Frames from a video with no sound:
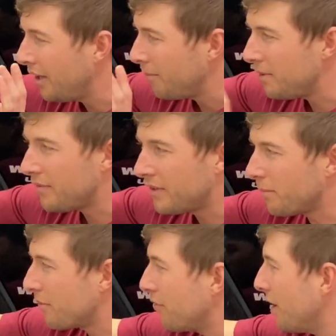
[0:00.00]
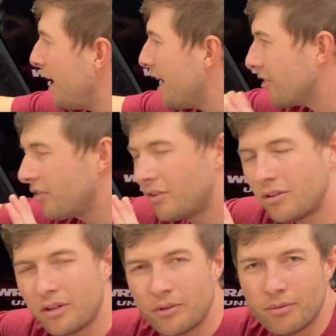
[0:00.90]
beefed up the front
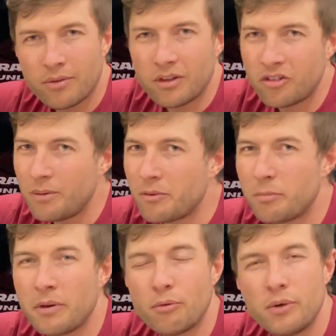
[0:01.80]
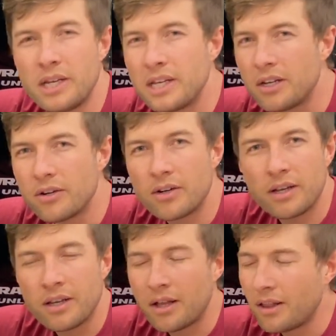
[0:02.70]
axle, and the Jeep has been re-geared
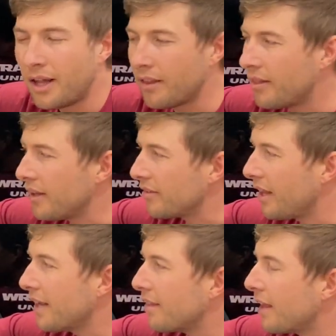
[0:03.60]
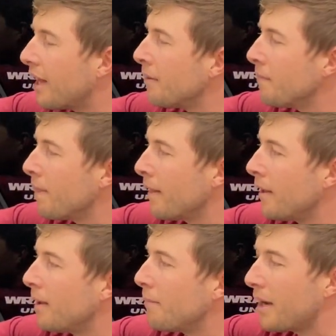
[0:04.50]
and a lot of things like that.
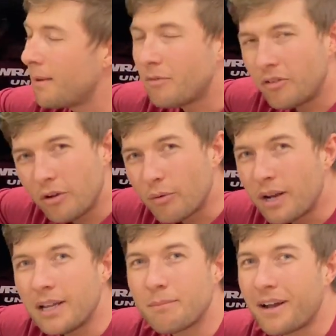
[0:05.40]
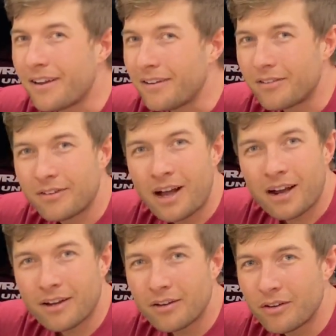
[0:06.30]
But I'm still running my
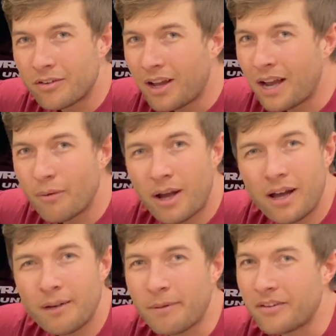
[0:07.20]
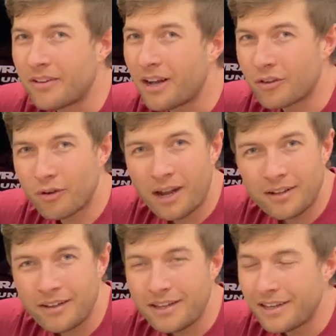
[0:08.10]
stock tie rod, my stock drag
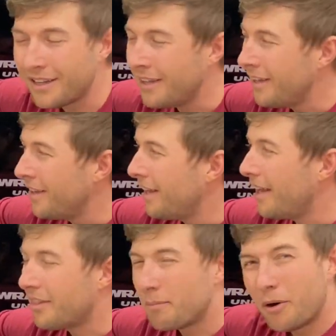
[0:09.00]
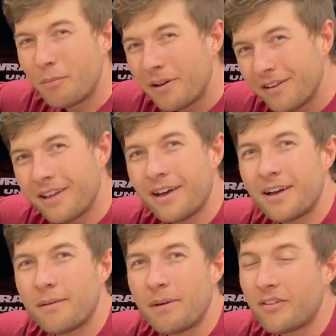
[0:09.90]
link, at the moment,
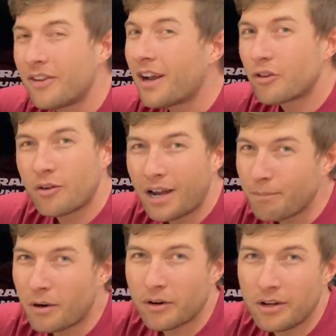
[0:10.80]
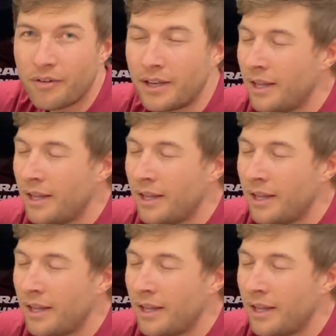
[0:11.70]
my stock track bar even.